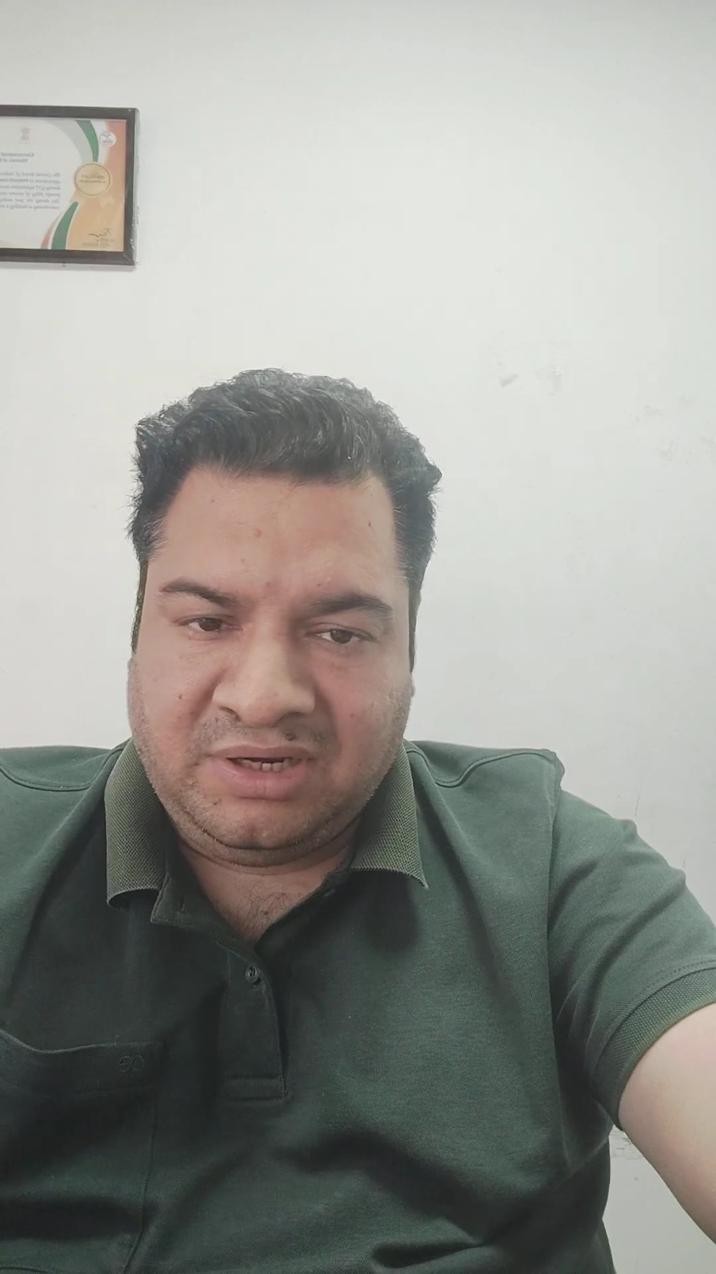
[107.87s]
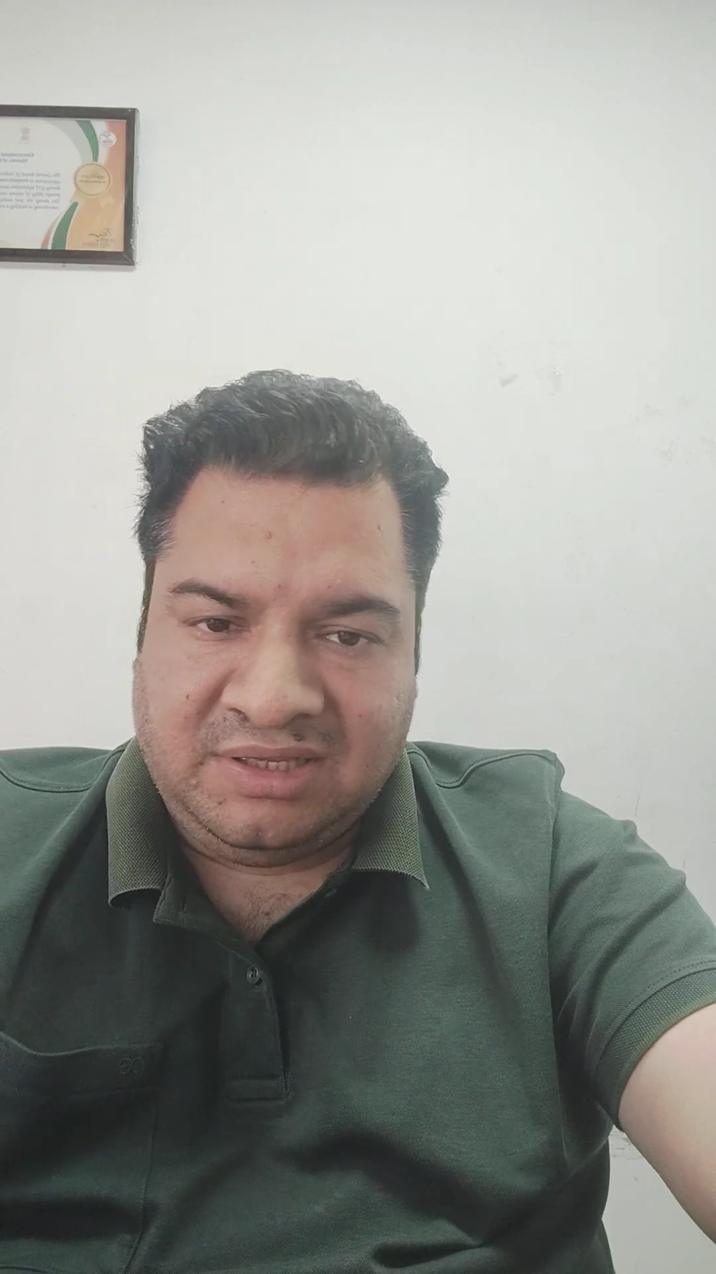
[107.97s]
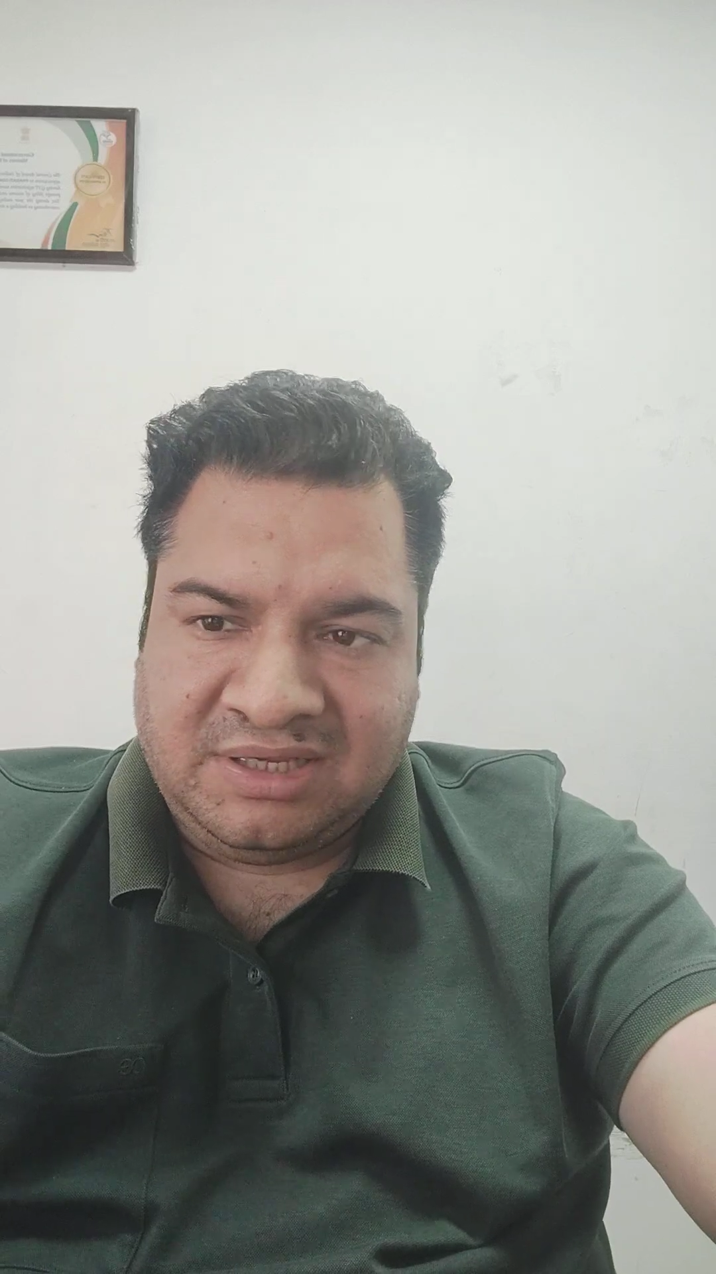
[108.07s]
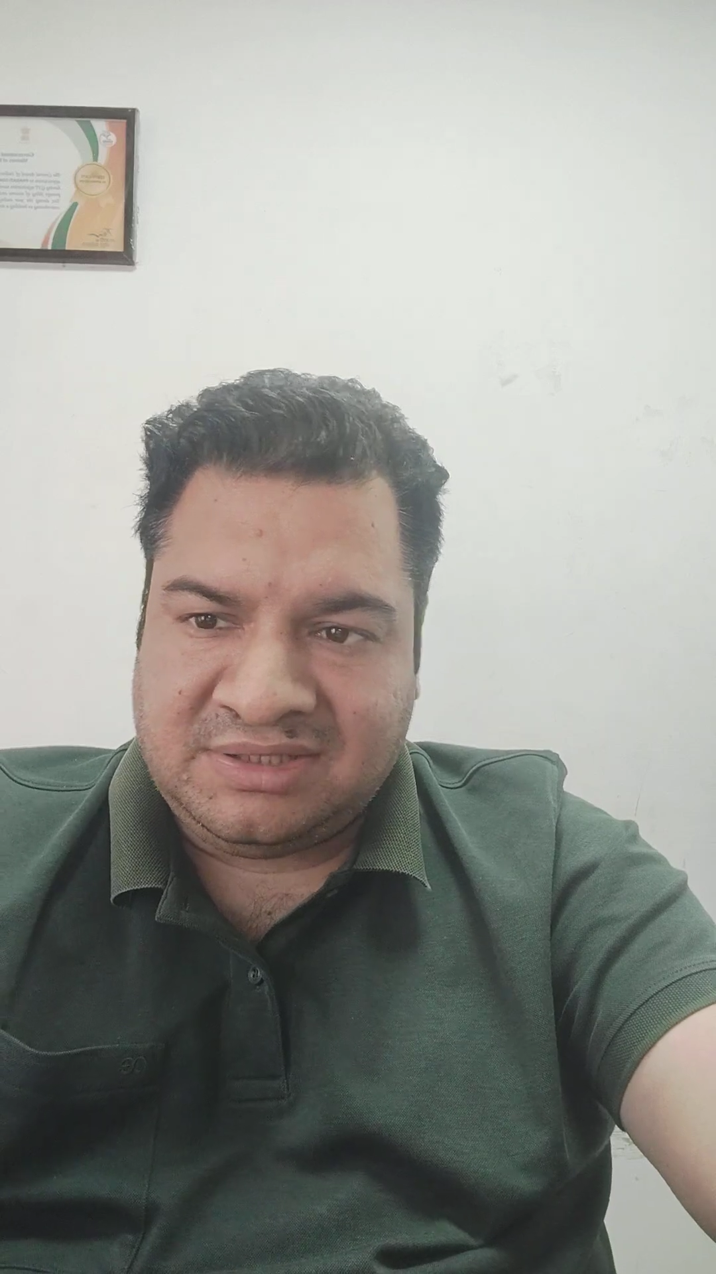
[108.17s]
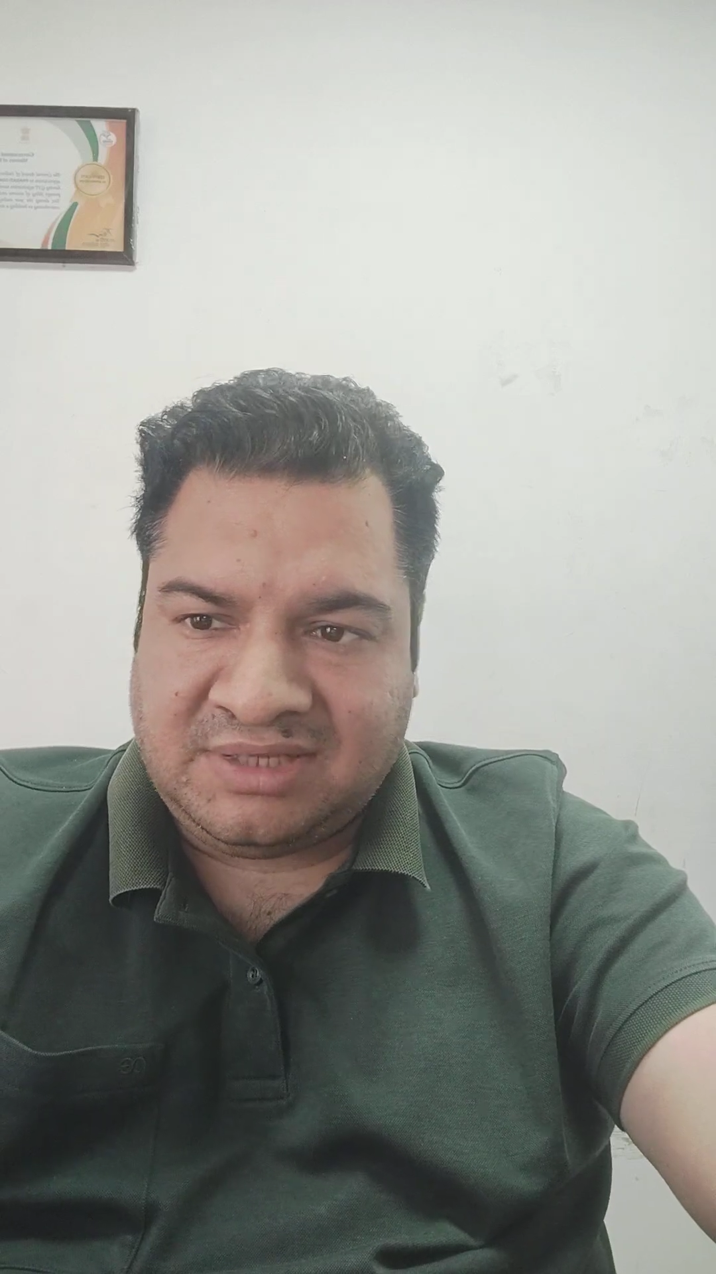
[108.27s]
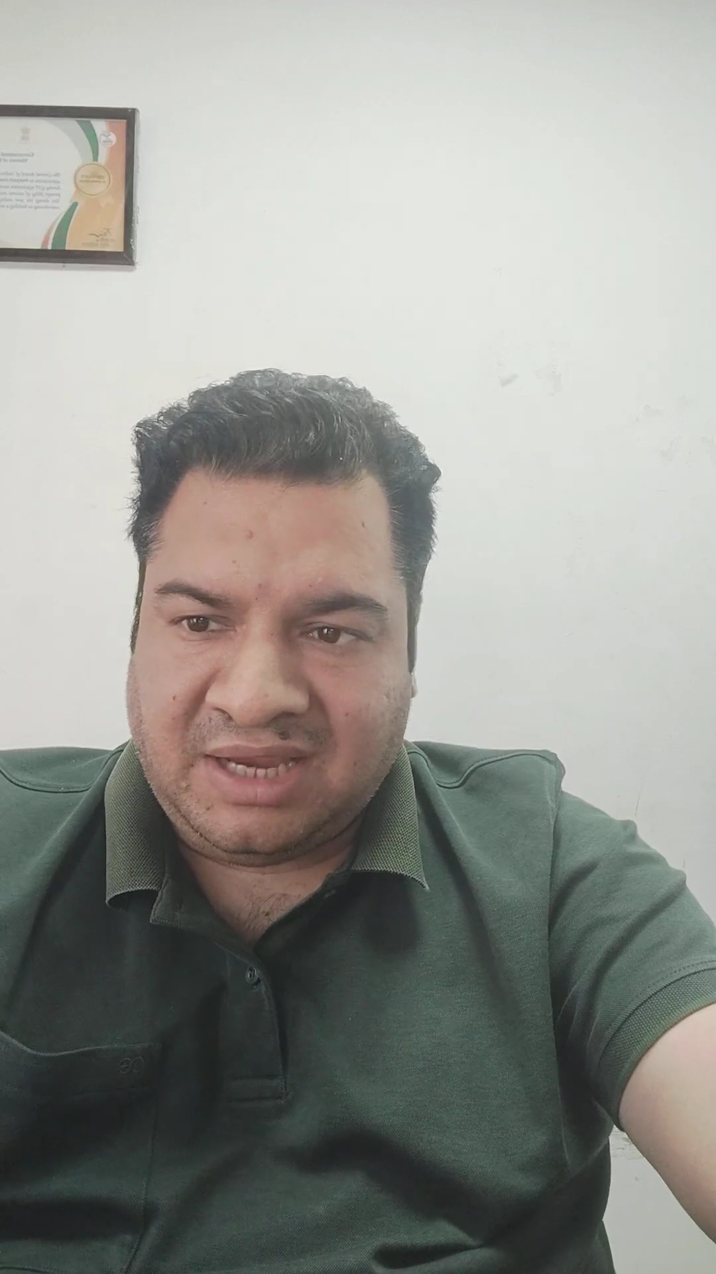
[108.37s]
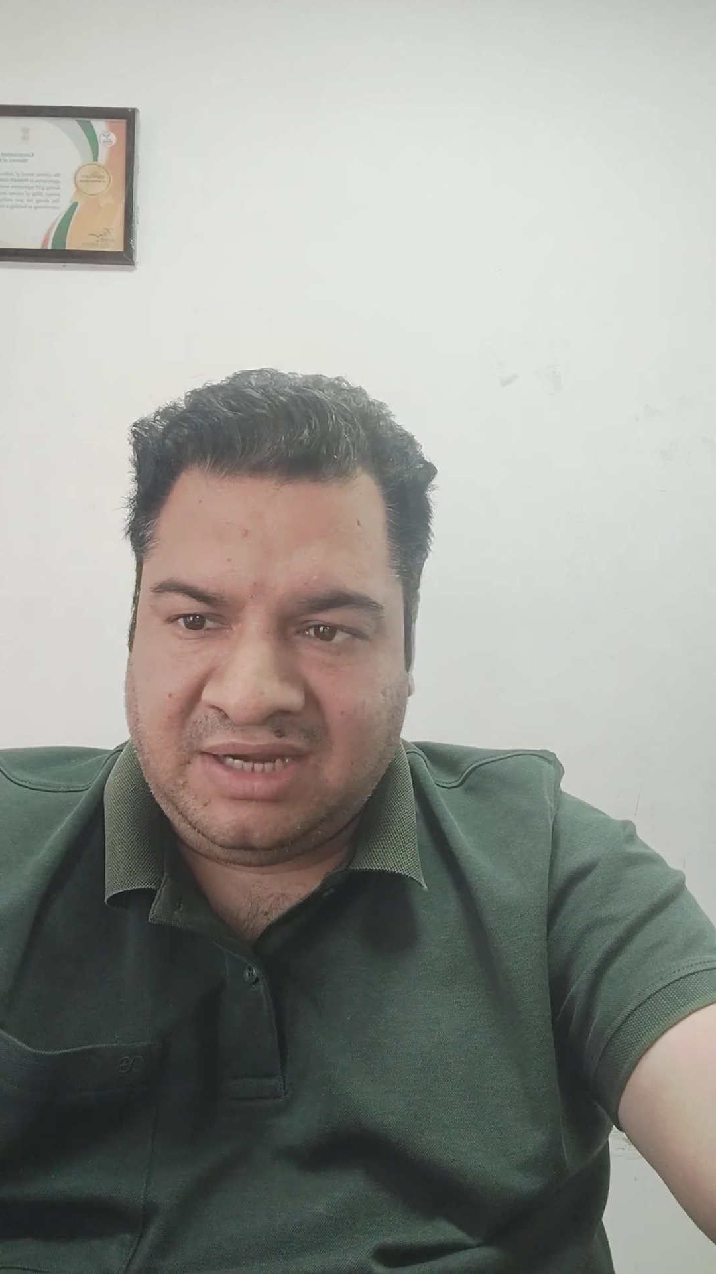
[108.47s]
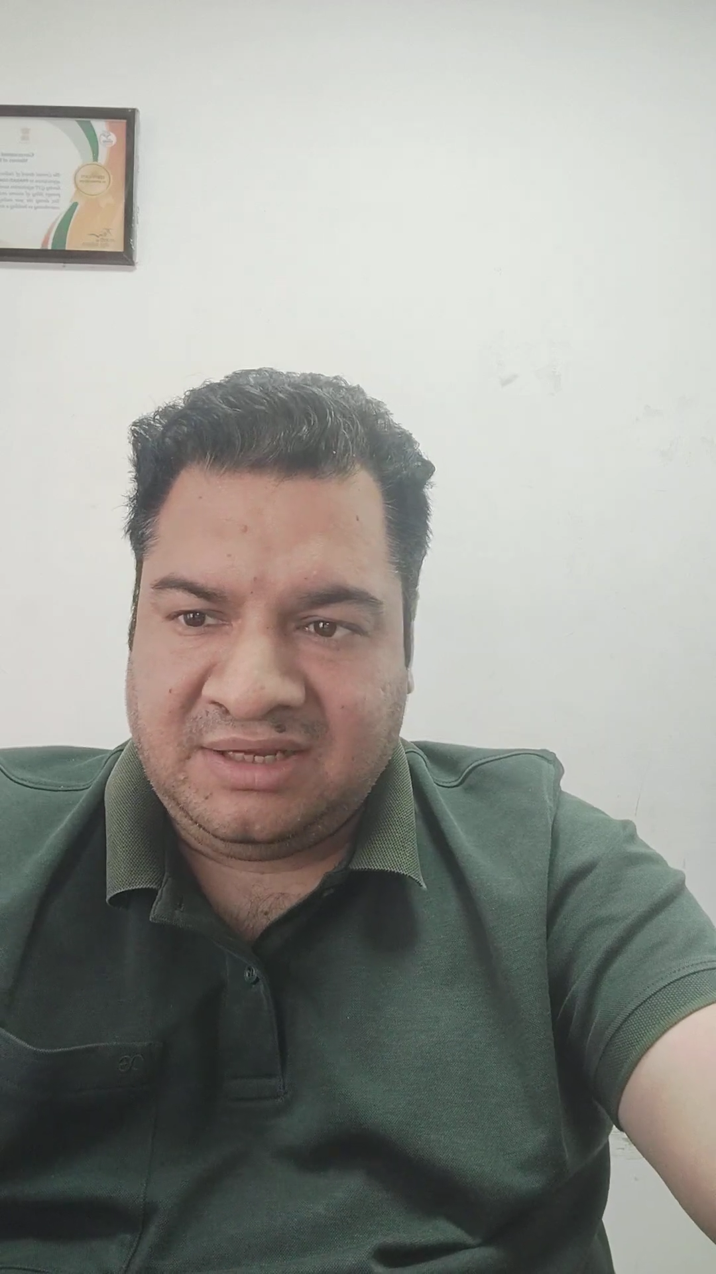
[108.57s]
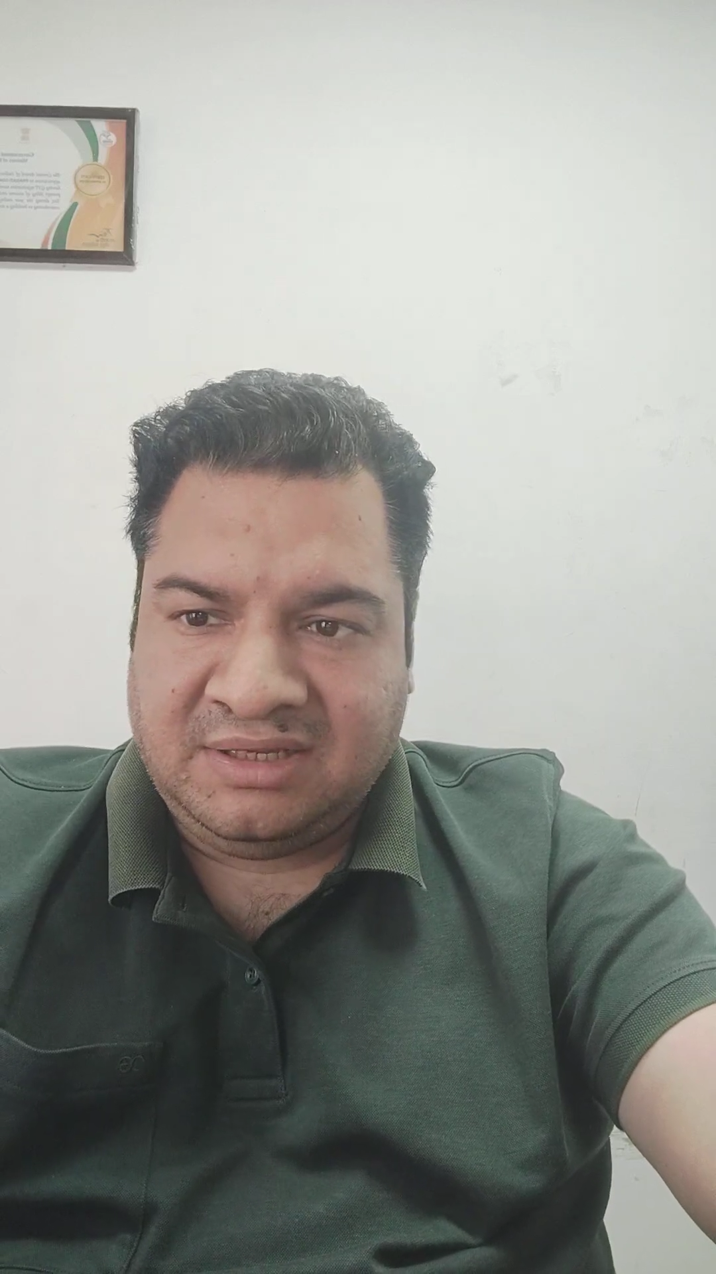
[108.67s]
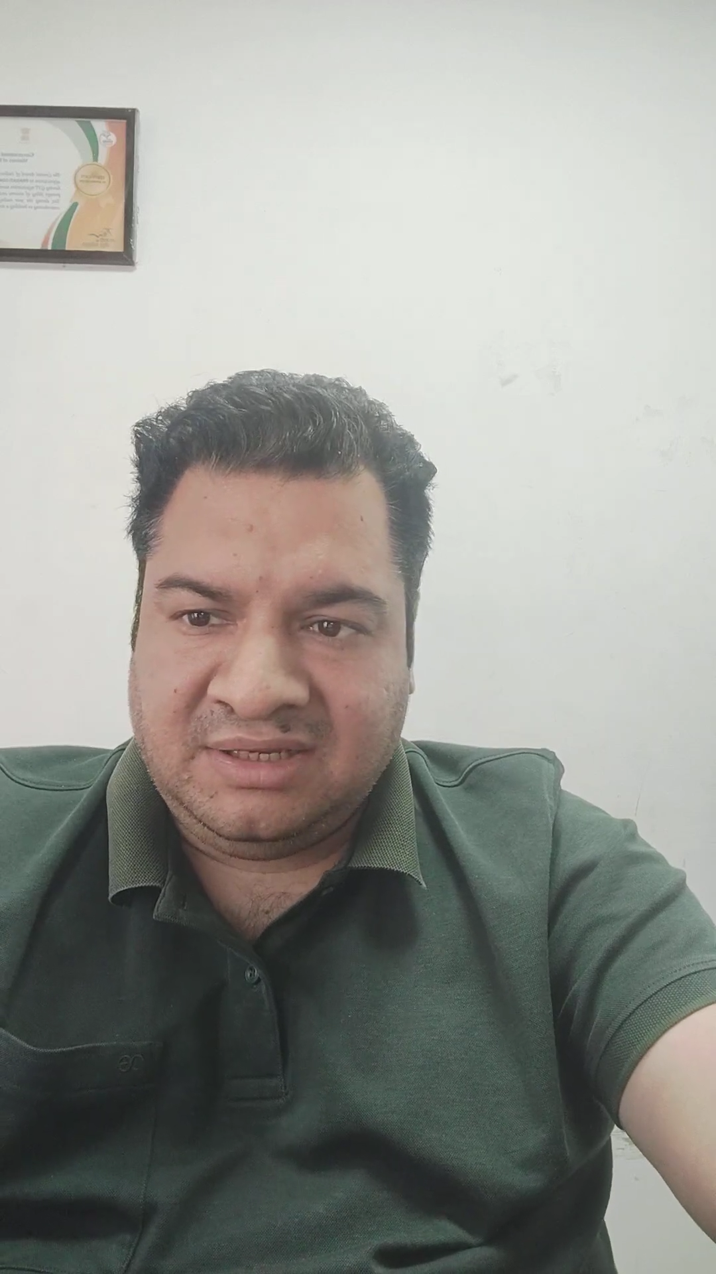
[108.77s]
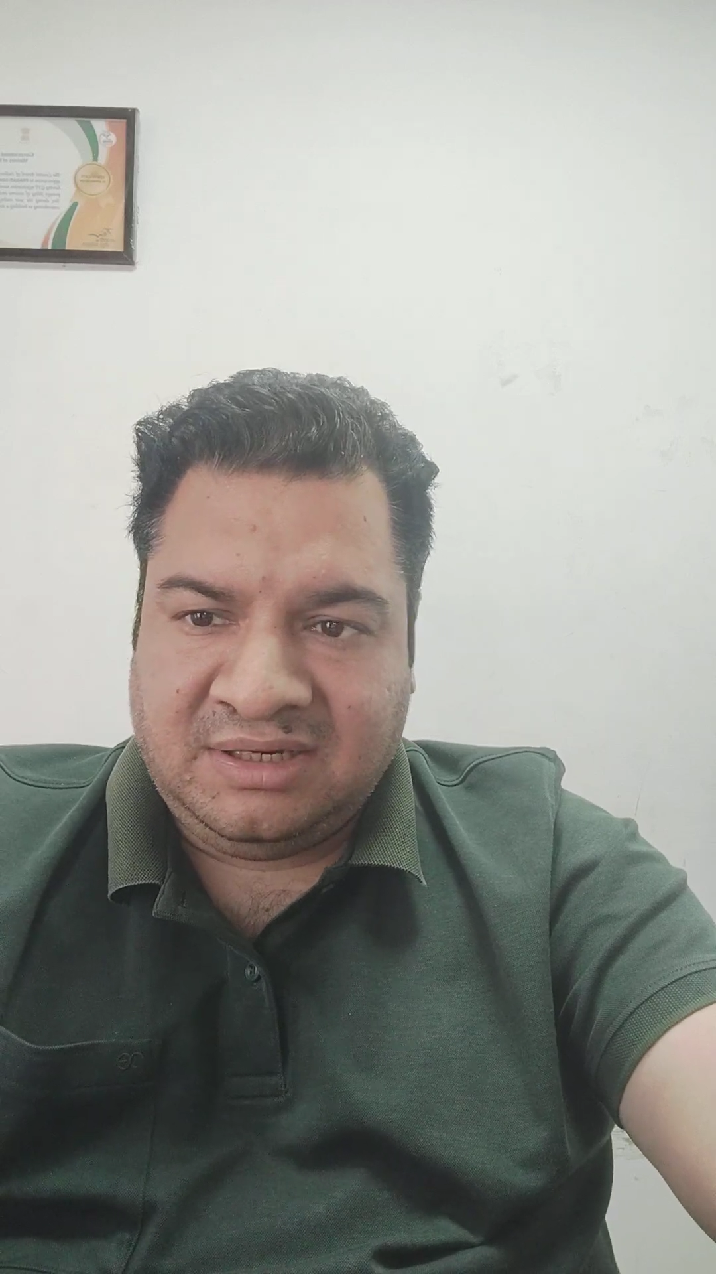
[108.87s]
diligence and